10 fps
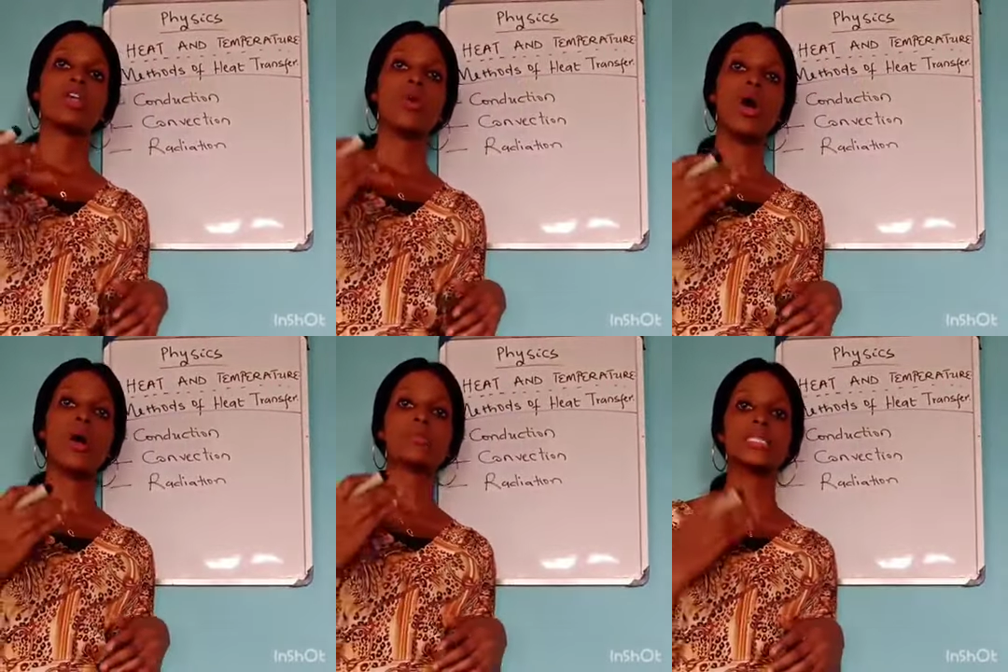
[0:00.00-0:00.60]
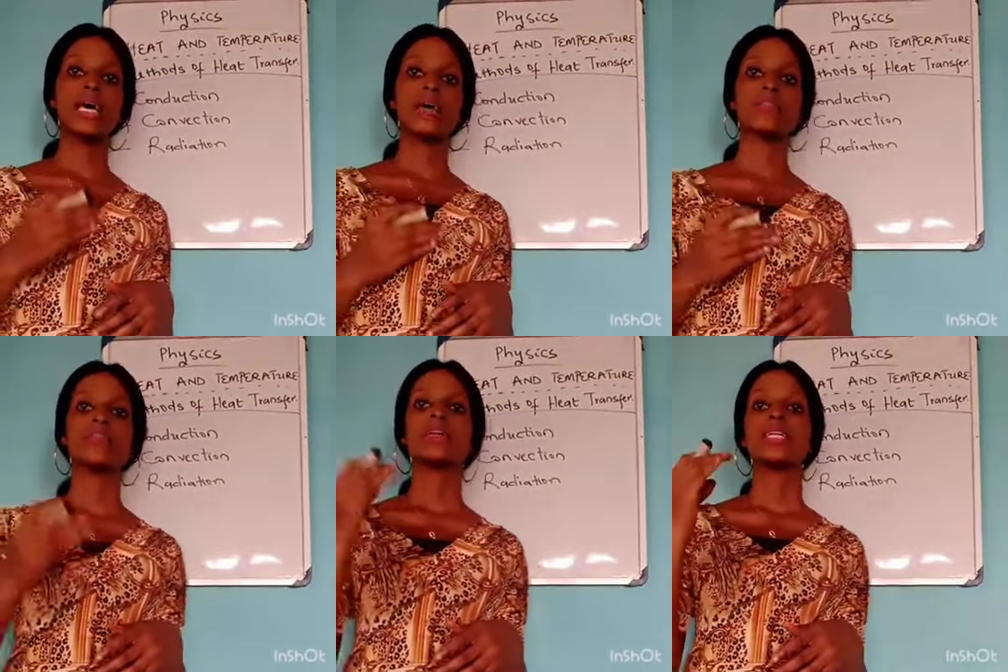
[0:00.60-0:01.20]
you will
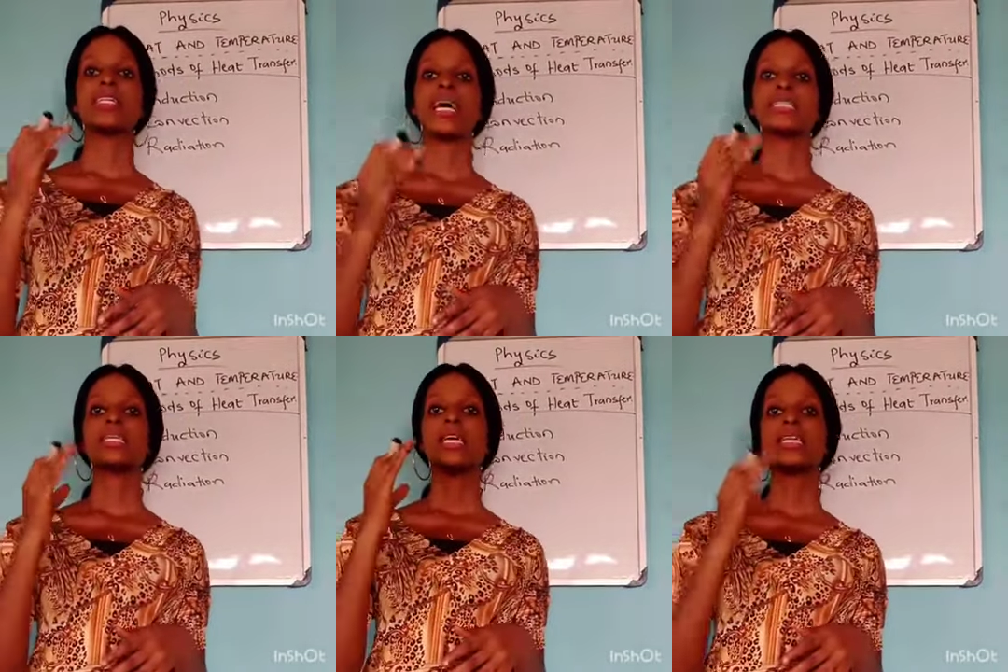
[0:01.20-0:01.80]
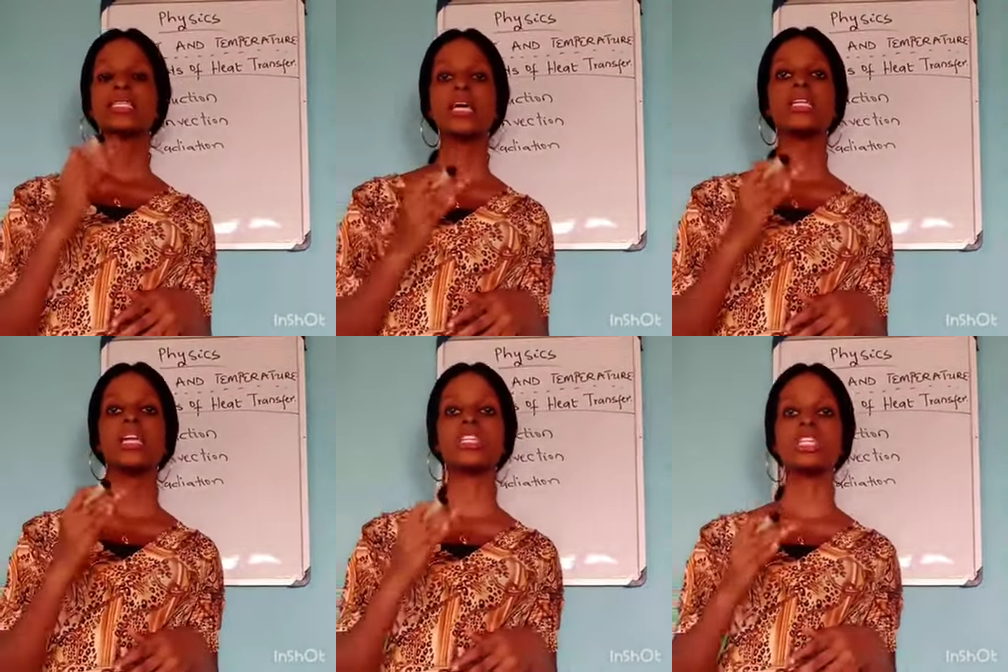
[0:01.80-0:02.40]
observe that heat
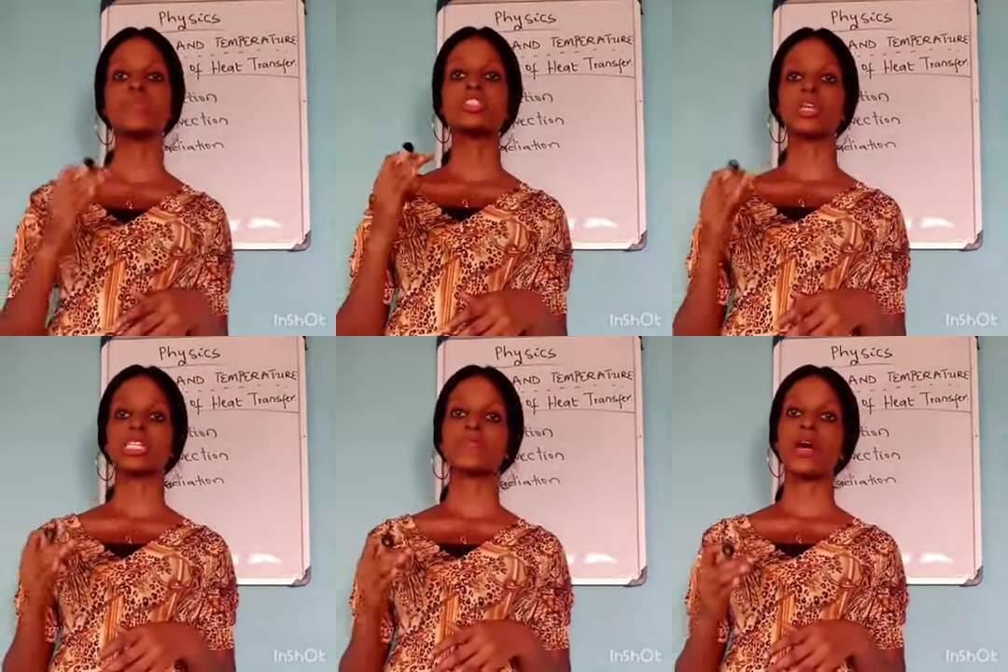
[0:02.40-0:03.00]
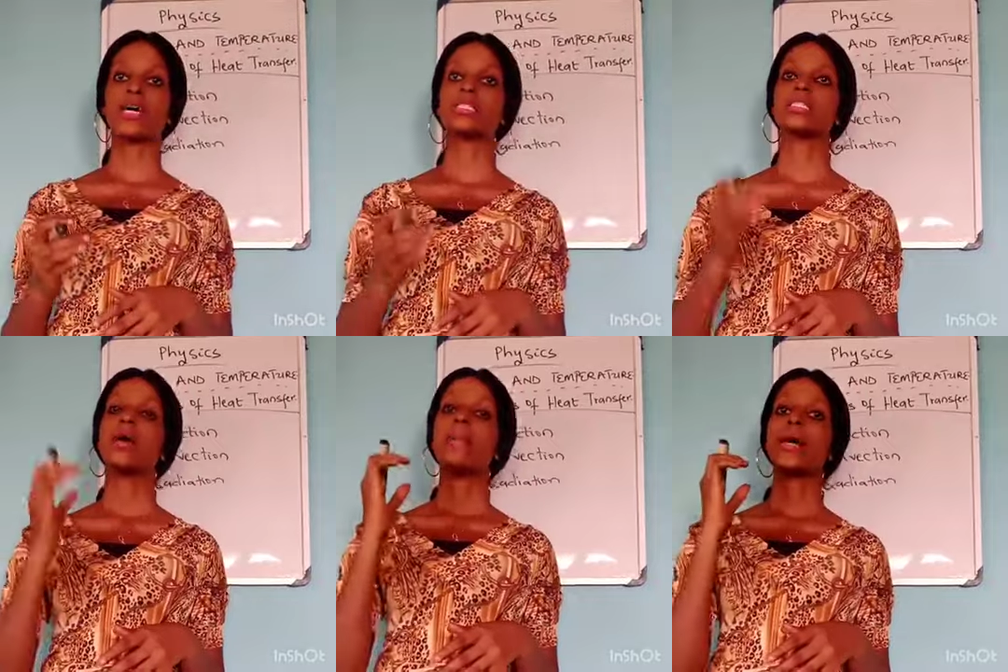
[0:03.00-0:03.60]
energy is being transferred
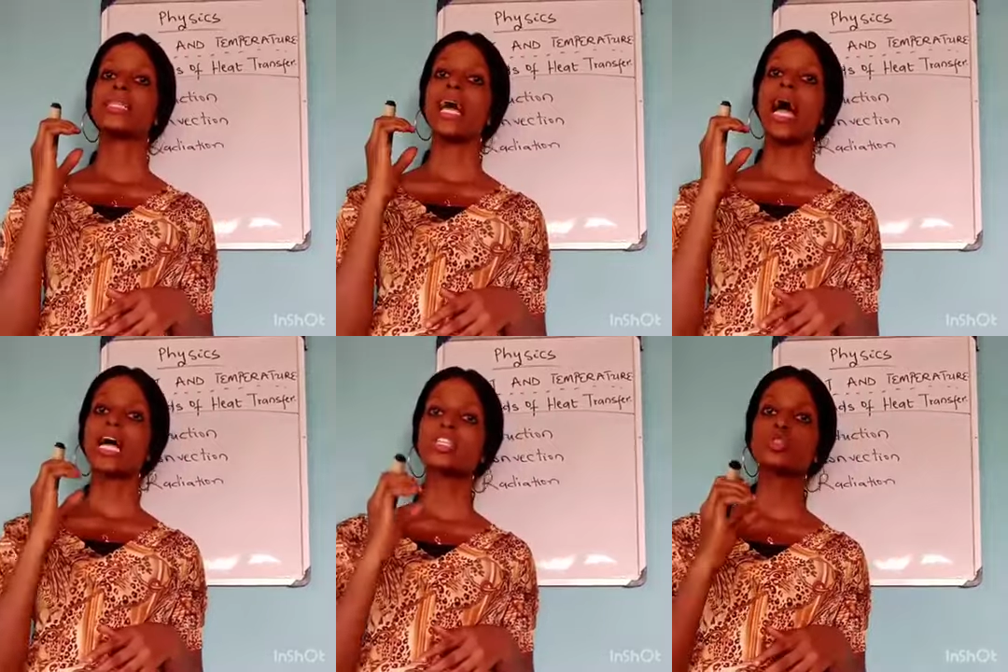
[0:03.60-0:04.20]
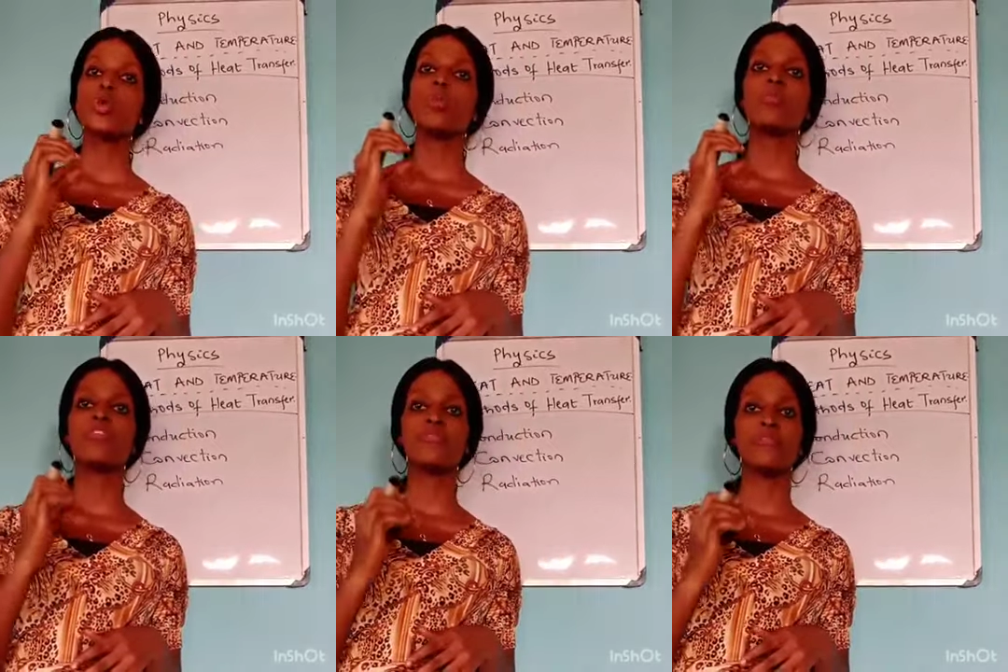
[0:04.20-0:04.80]
by the actual
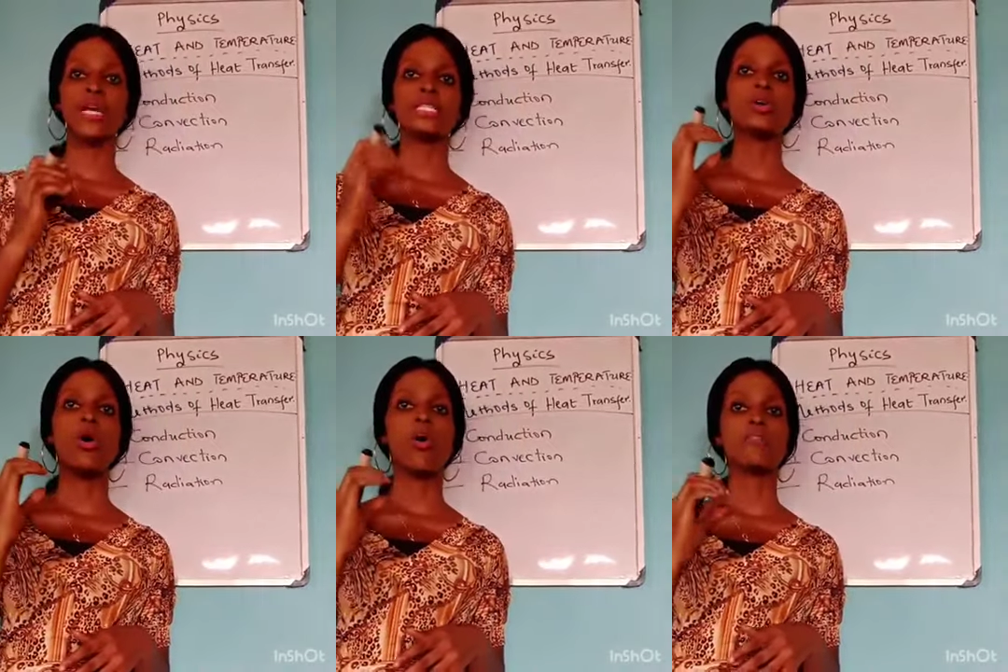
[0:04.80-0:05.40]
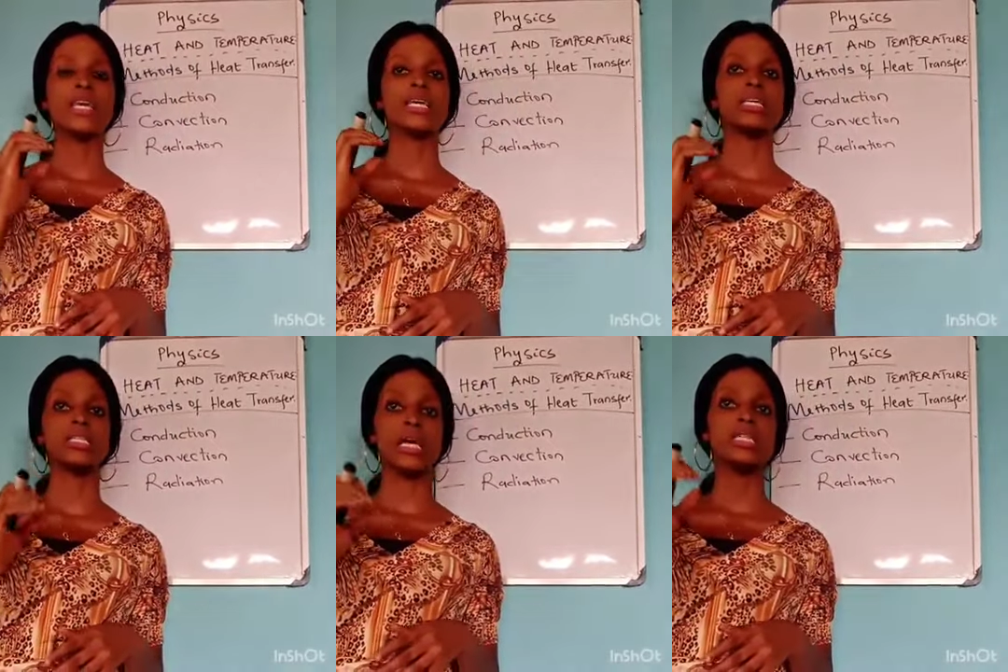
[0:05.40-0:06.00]
movement of the
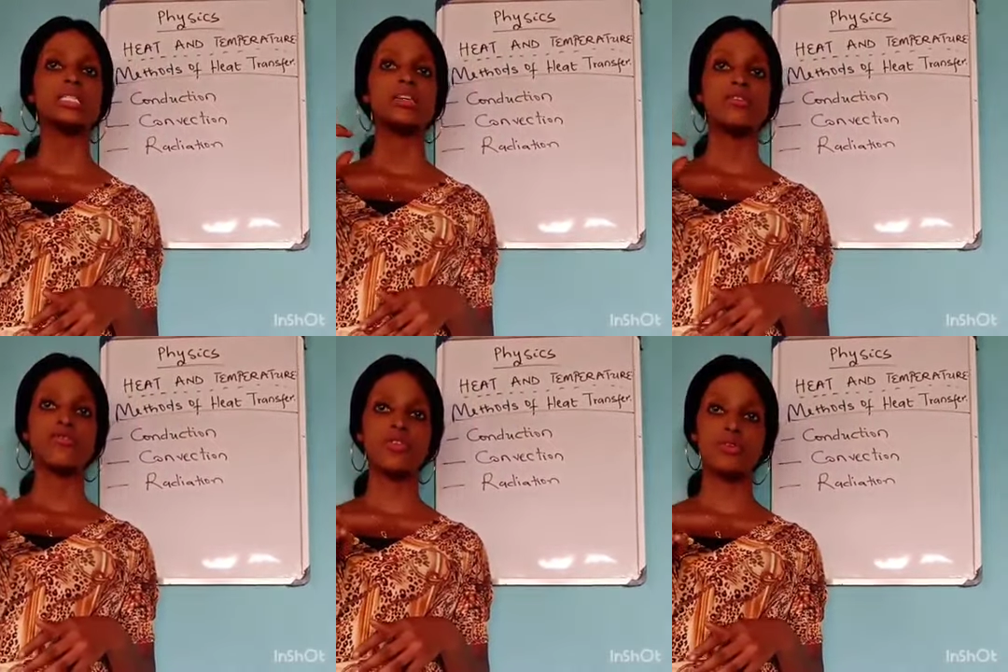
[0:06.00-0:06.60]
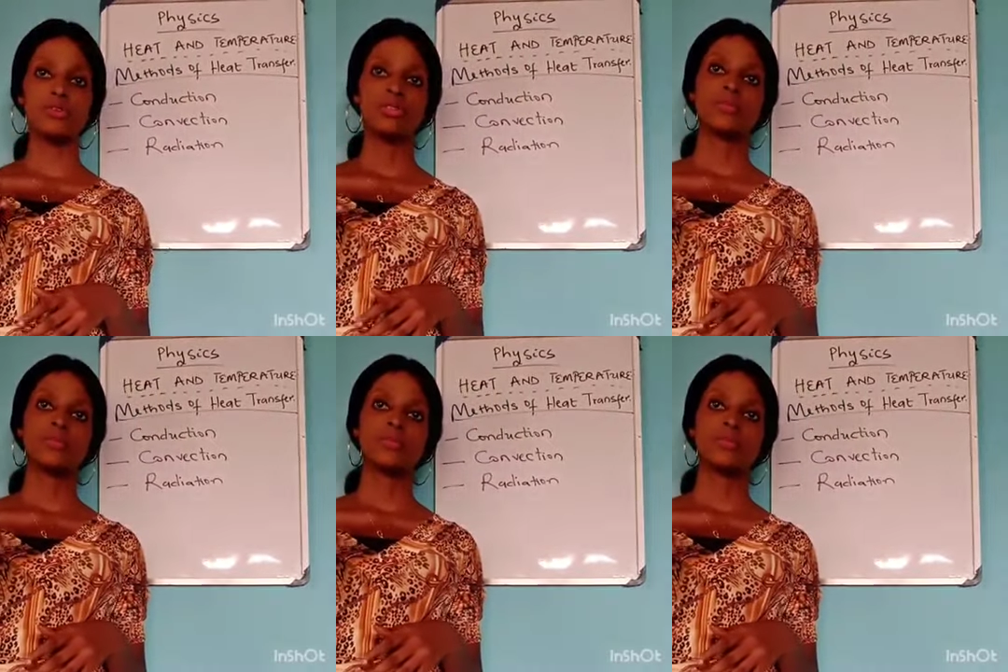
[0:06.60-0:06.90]
heated fluid.